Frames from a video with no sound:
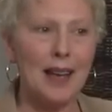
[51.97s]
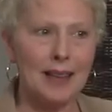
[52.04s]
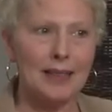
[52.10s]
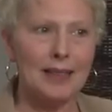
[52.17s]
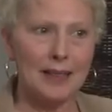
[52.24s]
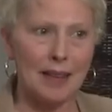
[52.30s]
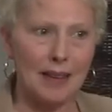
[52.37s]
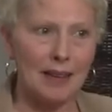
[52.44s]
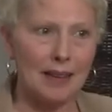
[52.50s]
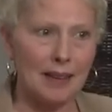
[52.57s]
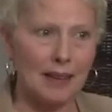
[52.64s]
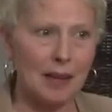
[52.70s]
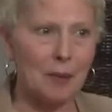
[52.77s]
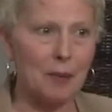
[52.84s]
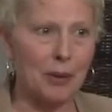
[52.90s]
had
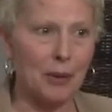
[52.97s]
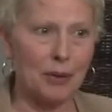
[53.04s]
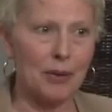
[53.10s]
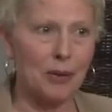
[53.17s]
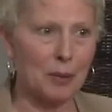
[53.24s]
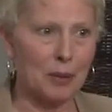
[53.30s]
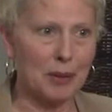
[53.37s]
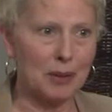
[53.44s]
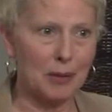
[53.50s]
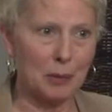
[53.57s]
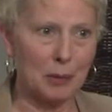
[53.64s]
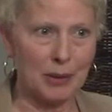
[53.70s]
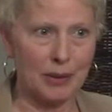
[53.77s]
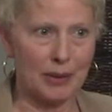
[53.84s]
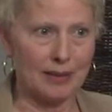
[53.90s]
psychic and paranormal
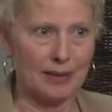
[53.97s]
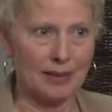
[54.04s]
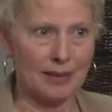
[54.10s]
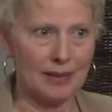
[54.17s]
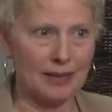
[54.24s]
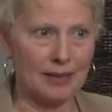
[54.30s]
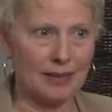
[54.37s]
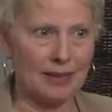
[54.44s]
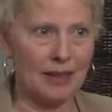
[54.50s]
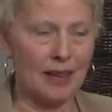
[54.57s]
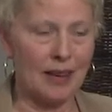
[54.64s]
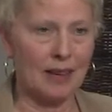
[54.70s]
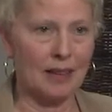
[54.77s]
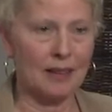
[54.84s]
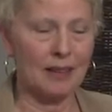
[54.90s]
experiences,
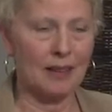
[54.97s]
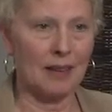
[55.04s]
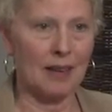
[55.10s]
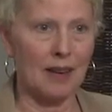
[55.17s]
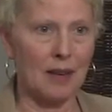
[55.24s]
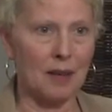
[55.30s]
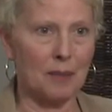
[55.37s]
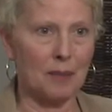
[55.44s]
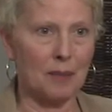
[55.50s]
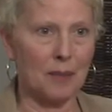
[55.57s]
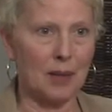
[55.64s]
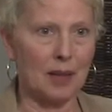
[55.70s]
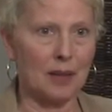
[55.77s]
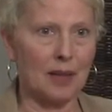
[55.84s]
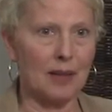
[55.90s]
and
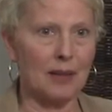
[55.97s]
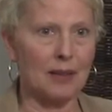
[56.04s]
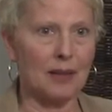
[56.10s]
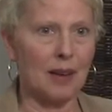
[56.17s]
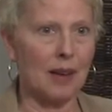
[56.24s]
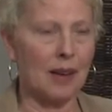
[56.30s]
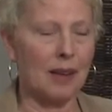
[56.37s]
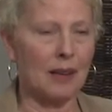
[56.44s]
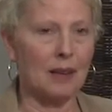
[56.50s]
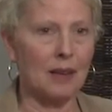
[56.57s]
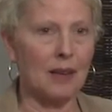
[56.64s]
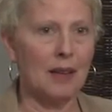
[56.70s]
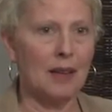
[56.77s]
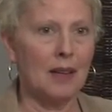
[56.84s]
again, I